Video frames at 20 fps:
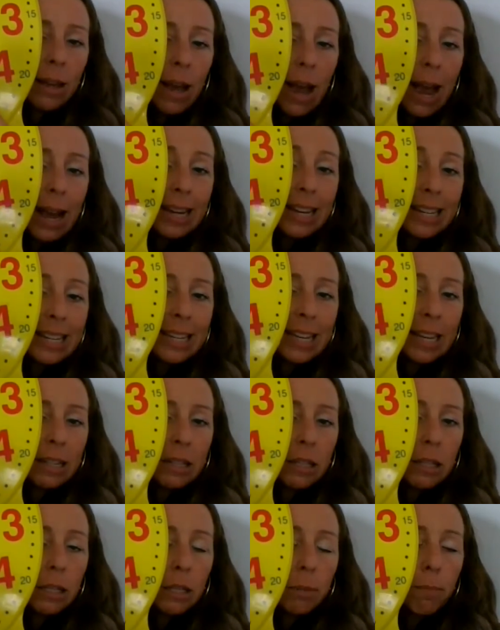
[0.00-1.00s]
I need to get
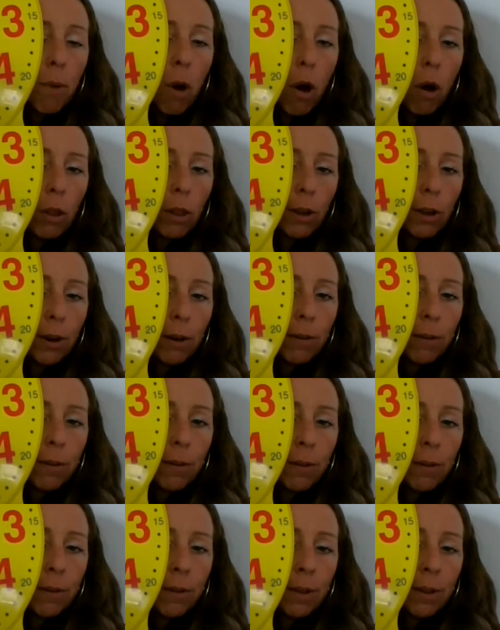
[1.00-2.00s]
smaller.
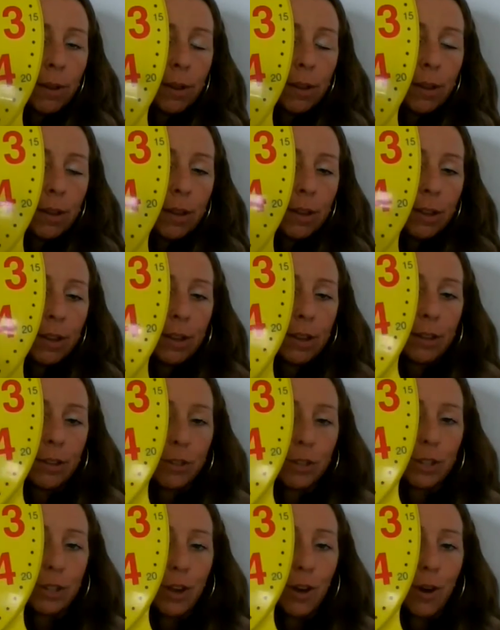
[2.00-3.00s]

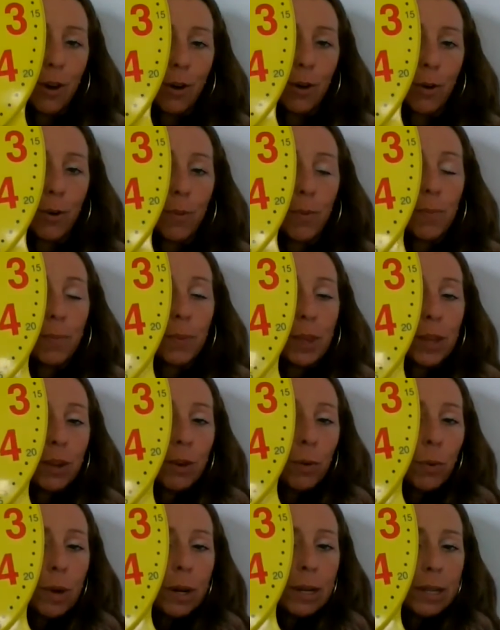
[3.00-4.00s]
So
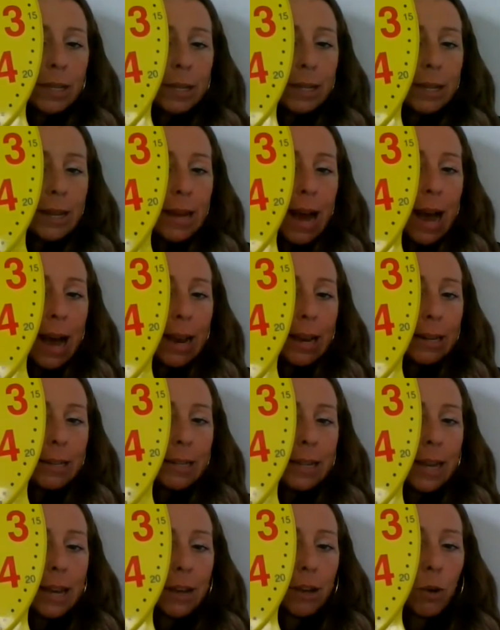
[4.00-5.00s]
what is 9
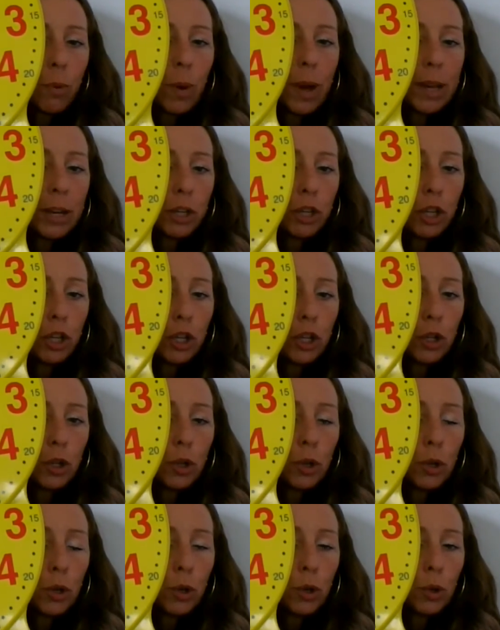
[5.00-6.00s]
take away
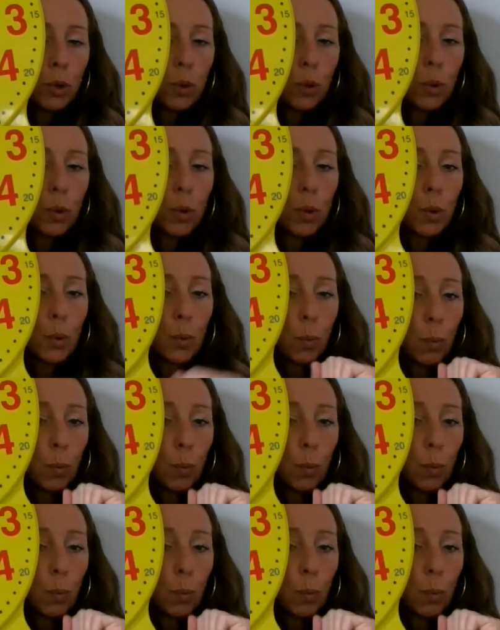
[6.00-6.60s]
2?